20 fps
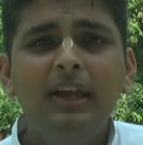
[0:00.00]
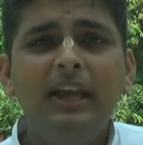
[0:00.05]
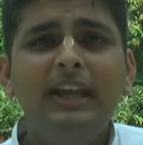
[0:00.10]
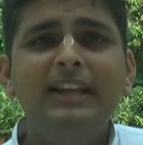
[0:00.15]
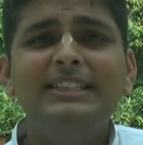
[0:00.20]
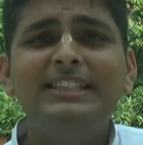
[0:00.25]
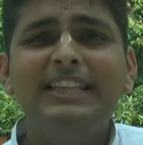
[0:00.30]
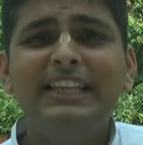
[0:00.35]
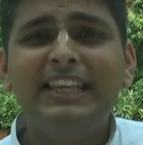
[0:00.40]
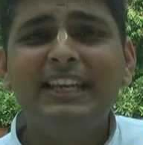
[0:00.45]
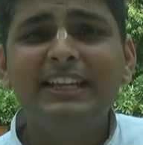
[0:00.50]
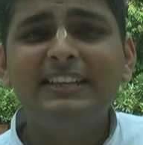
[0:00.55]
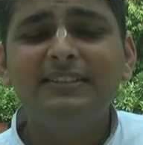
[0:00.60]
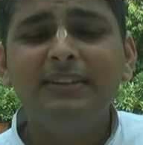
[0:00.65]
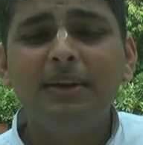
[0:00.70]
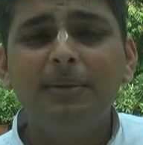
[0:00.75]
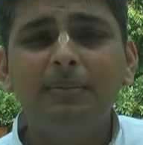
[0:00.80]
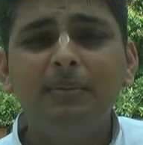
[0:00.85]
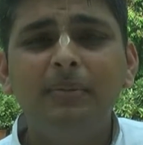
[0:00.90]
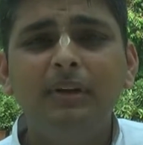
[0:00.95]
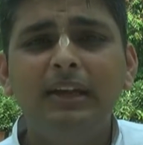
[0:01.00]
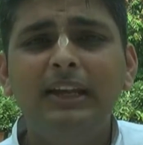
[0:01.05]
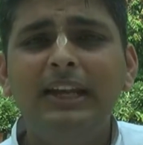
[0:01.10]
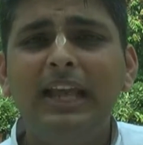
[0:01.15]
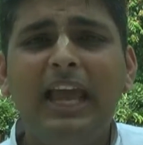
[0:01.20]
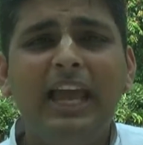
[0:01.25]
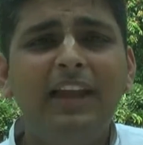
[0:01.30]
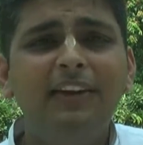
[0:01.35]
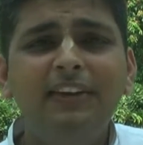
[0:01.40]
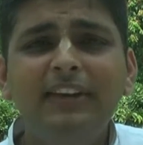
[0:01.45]
in Sikhism, in
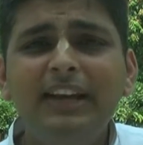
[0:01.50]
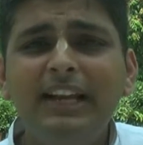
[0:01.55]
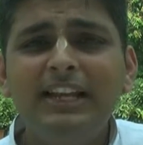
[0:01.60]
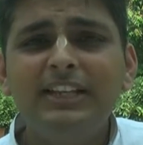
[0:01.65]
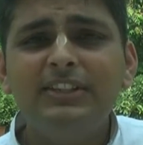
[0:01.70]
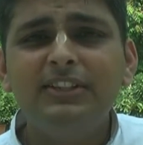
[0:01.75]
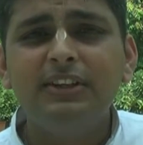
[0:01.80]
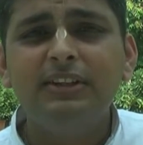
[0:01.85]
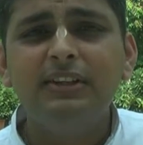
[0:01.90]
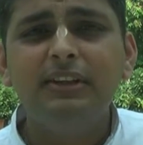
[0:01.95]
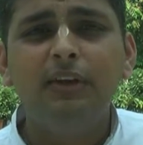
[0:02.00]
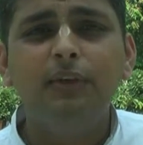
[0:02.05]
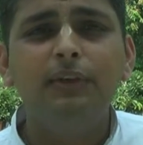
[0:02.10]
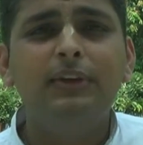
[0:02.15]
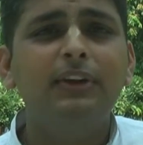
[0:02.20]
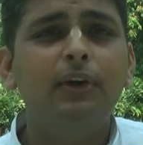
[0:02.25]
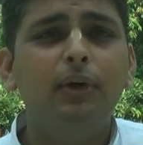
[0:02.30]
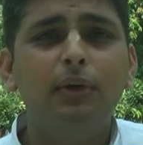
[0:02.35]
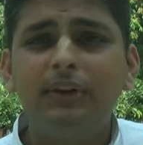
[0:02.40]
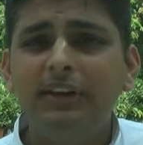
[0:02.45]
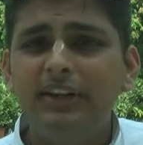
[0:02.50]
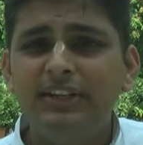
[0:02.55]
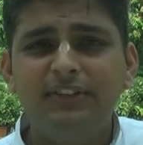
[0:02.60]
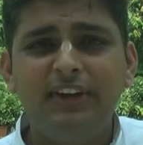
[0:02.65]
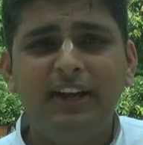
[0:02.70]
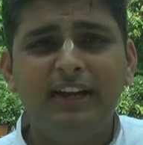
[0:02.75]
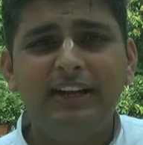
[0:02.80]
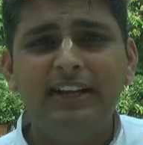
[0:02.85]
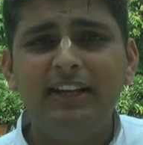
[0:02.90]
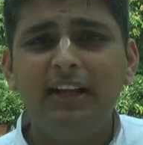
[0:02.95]
any religion or
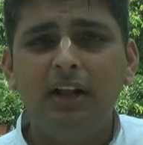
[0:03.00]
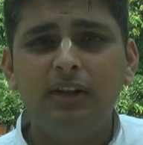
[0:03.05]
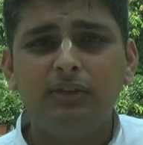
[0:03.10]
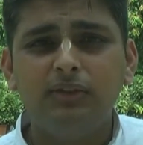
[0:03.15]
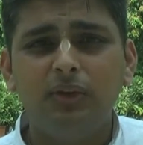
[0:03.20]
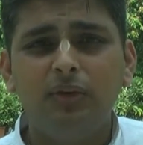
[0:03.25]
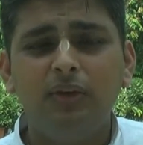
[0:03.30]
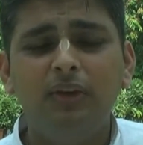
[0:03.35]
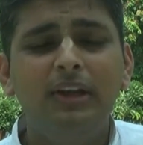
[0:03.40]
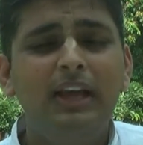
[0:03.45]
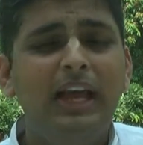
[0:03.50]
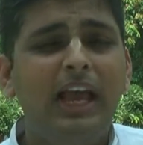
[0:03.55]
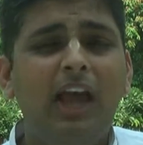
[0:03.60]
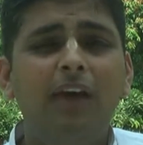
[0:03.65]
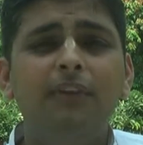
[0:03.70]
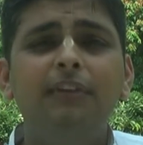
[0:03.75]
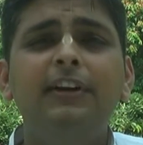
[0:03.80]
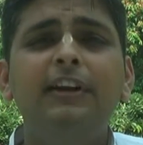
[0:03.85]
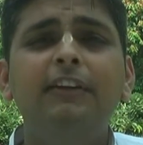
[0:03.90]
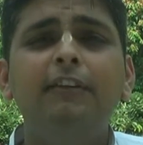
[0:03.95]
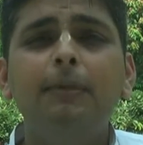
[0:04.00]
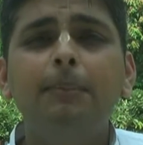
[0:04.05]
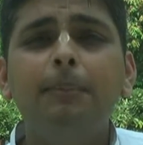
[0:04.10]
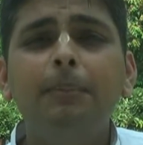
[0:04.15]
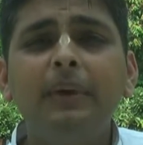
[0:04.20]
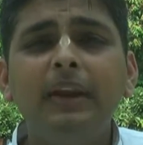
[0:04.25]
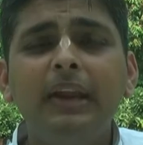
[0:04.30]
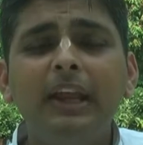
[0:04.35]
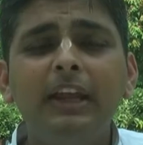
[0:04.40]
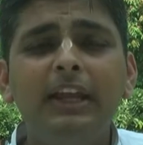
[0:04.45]
Christianity also, every day we
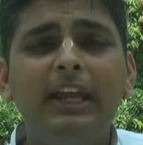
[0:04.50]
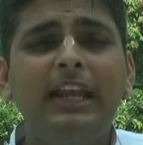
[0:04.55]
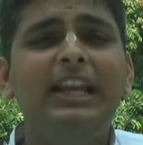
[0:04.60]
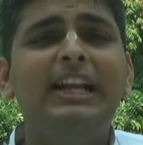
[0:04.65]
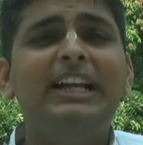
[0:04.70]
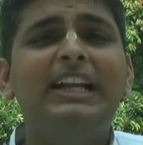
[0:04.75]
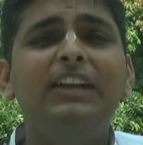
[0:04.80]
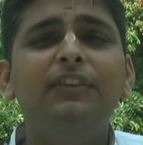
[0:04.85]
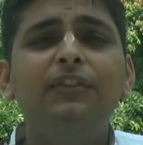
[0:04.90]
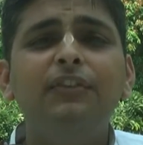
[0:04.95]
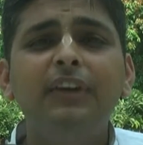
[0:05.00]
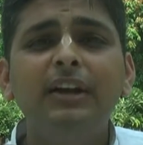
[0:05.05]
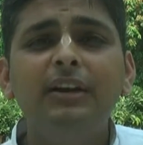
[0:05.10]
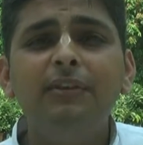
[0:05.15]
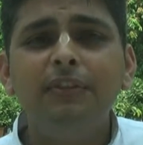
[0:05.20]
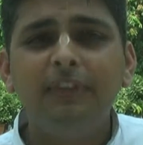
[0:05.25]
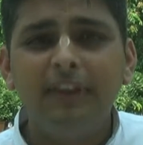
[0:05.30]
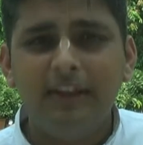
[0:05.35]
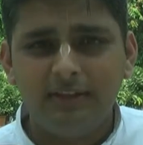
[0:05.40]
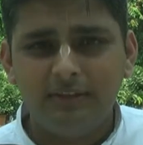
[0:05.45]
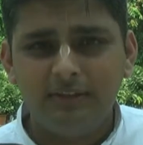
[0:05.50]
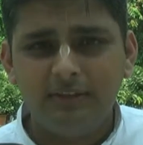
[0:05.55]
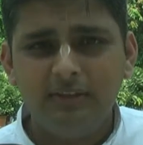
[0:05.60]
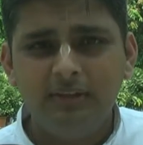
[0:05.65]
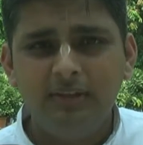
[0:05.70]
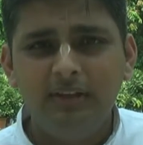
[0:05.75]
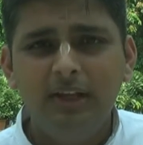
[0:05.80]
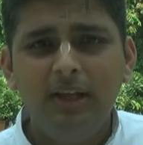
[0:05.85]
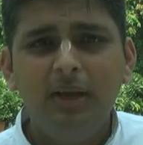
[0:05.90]
pray in a different ways.